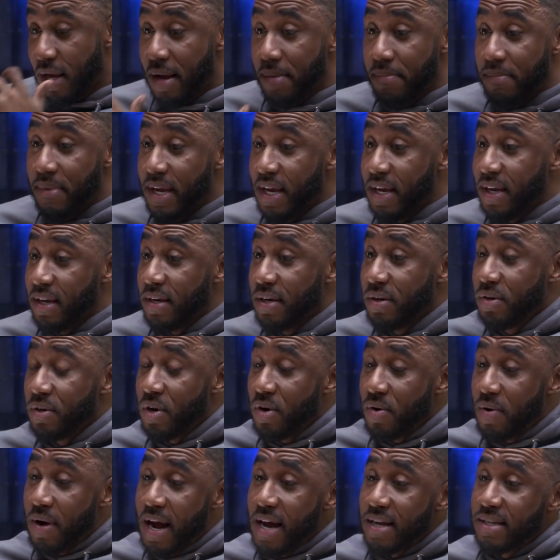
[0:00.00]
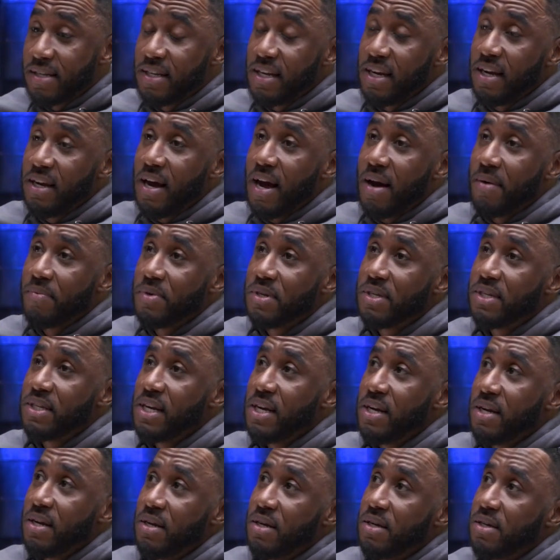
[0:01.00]
I mean, yeah. you know, I seen I was
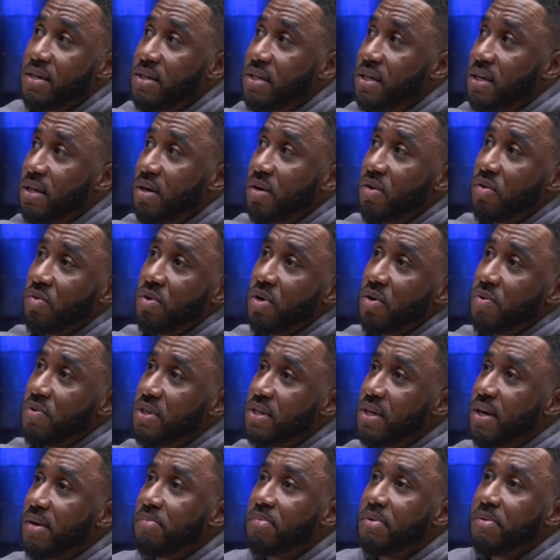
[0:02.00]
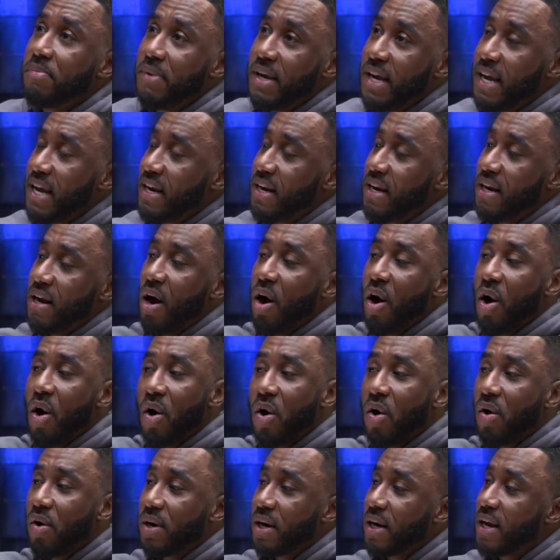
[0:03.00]
seeing your shit on No Jumper, man, and
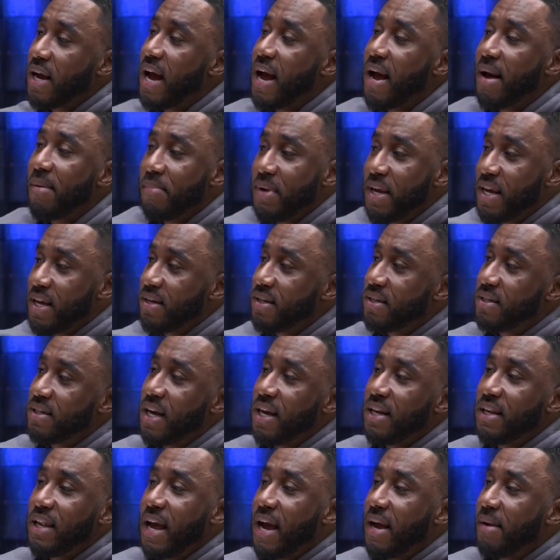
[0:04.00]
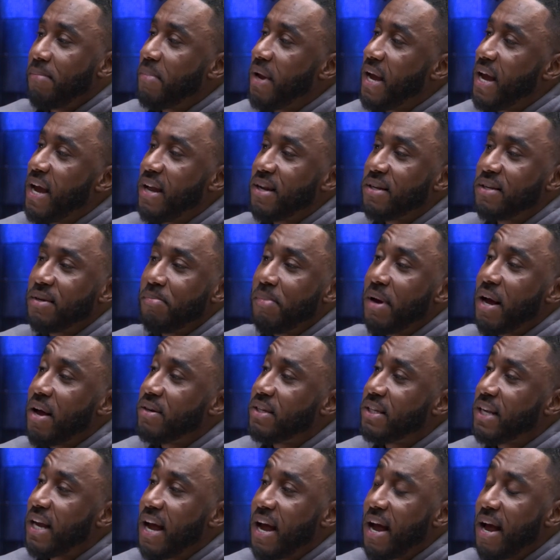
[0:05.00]
all the comments. They like, man, it's
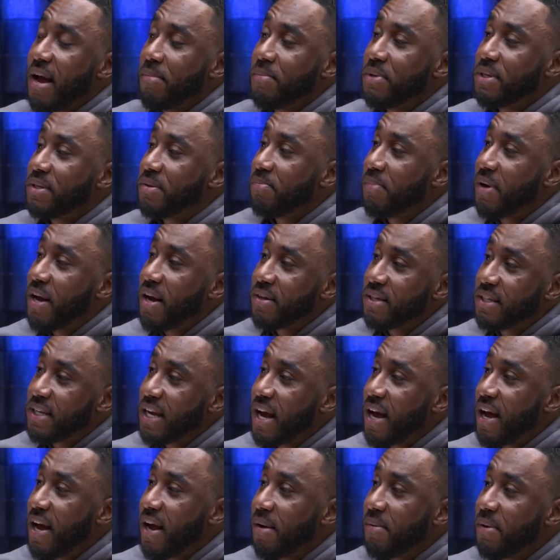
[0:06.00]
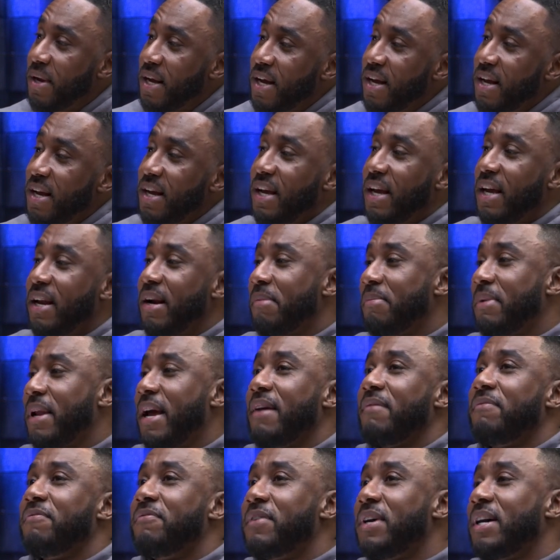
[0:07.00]
about time. It's about time. Mm -hmm. And I'm mm-hmm.
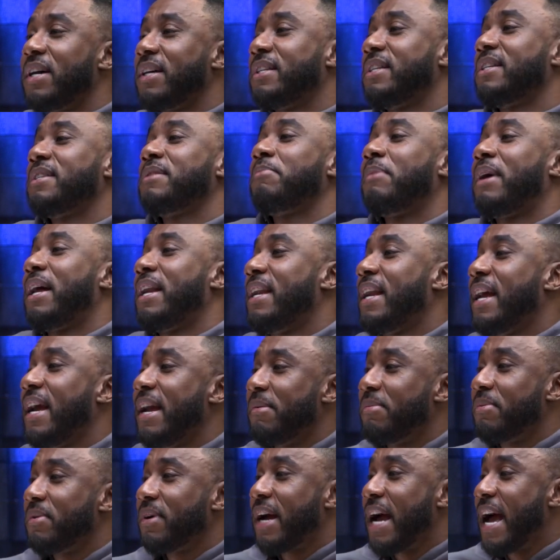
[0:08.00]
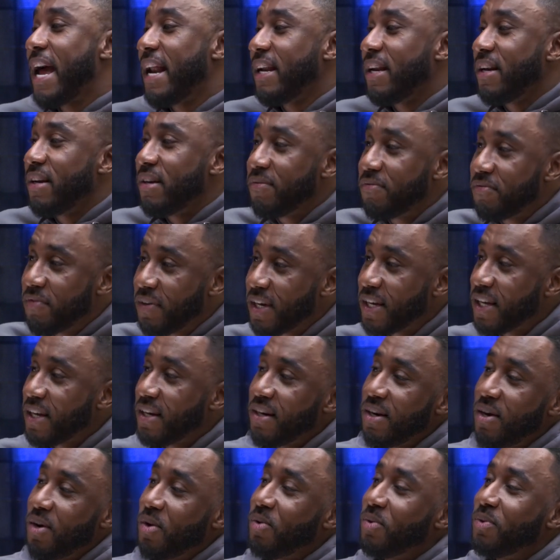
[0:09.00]
like, fuck, this is my neighbor. I didn't
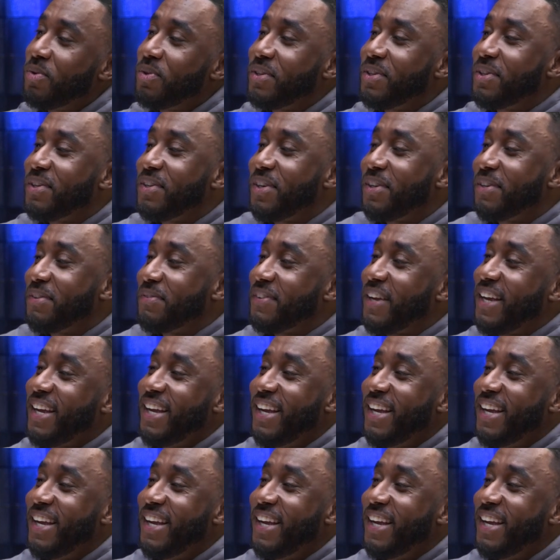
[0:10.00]
fucking know. You know what I mean?